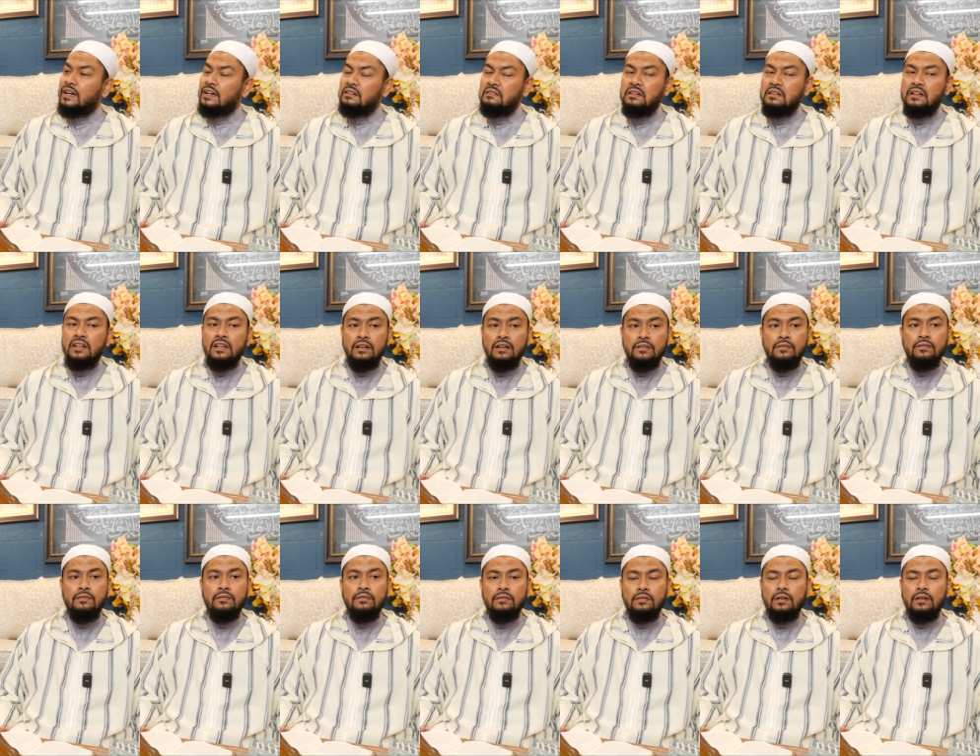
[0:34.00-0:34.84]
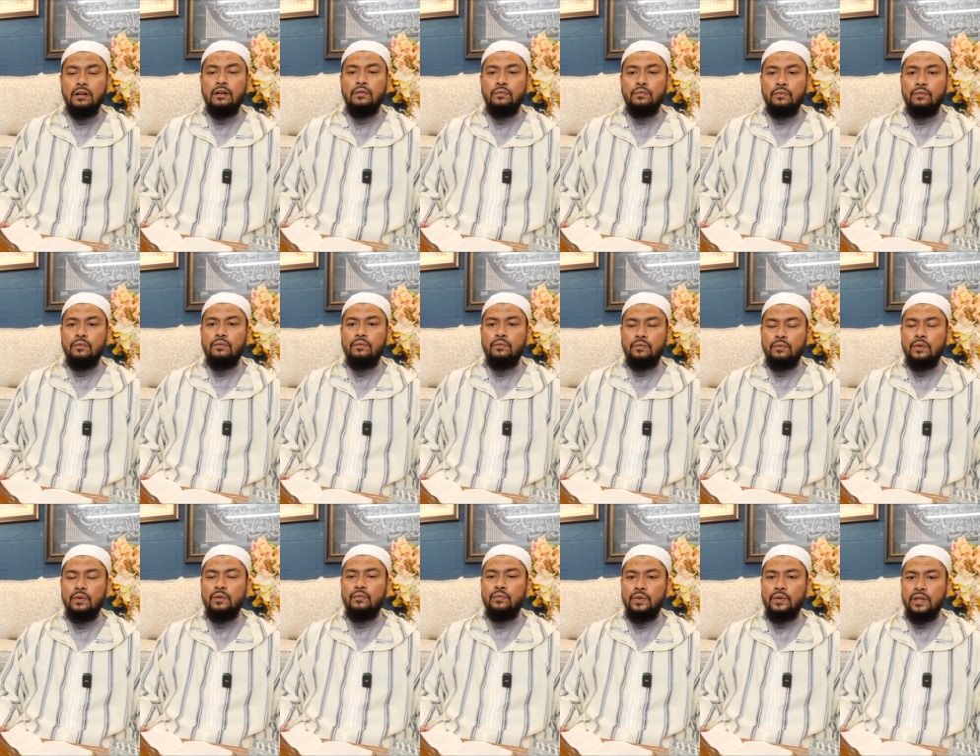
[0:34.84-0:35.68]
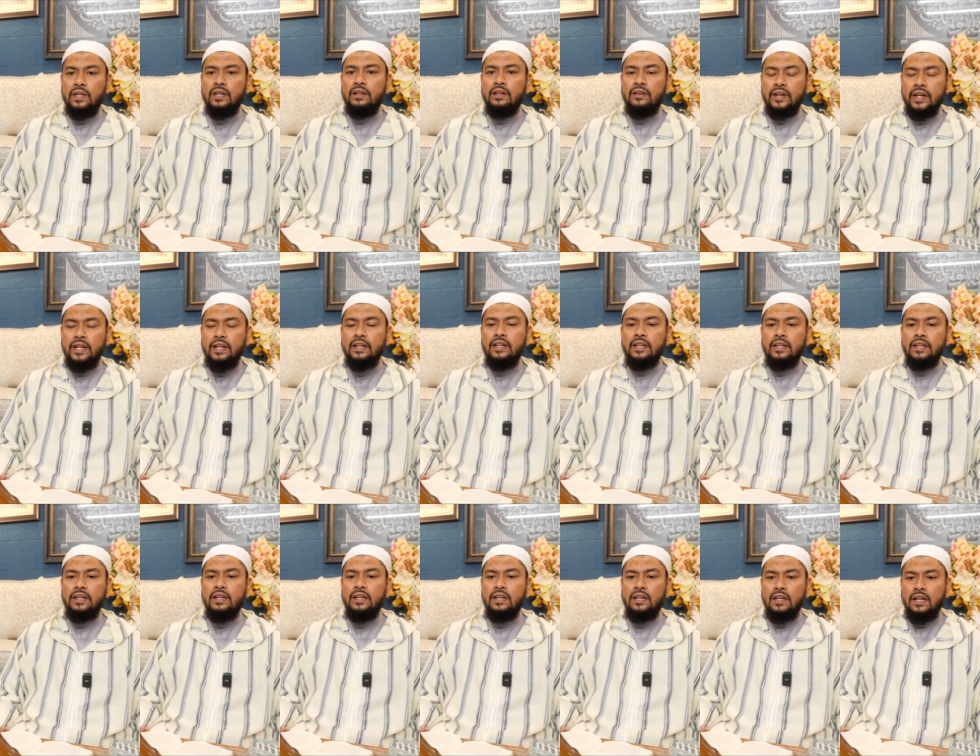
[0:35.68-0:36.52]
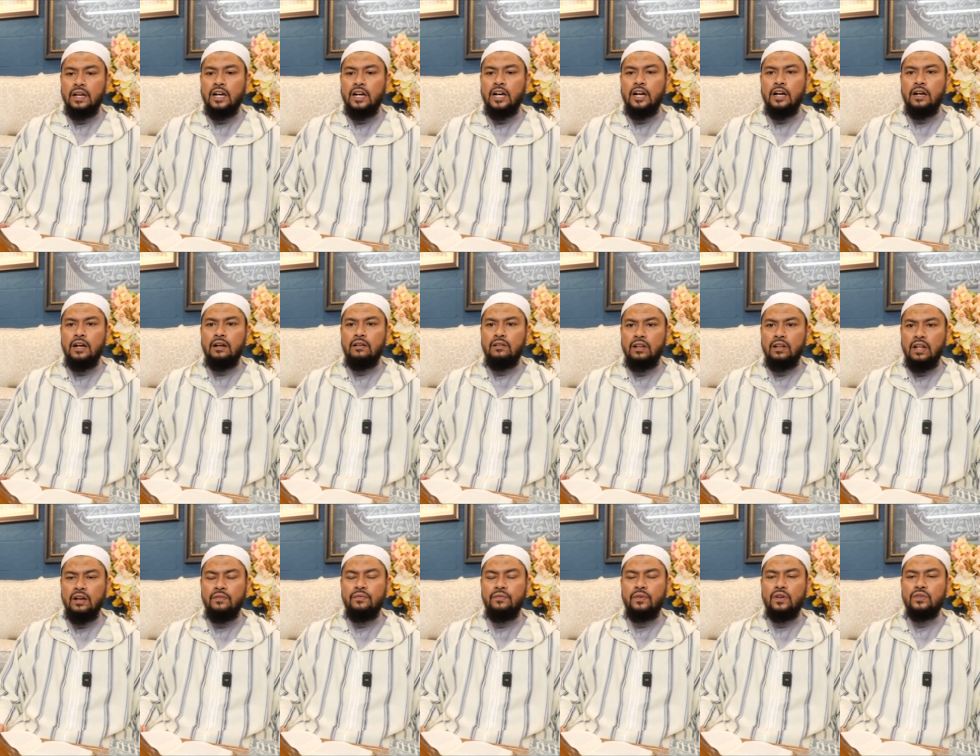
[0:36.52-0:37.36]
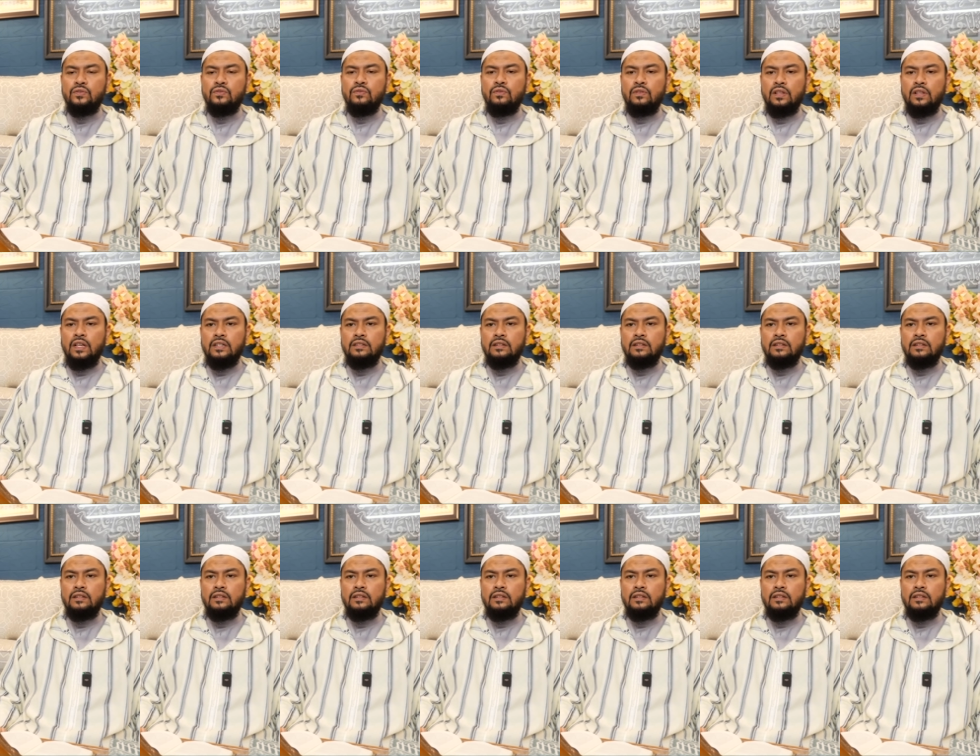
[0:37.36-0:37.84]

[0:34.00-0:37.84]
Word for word: We love, uh, we, we really uh, love Rasulullah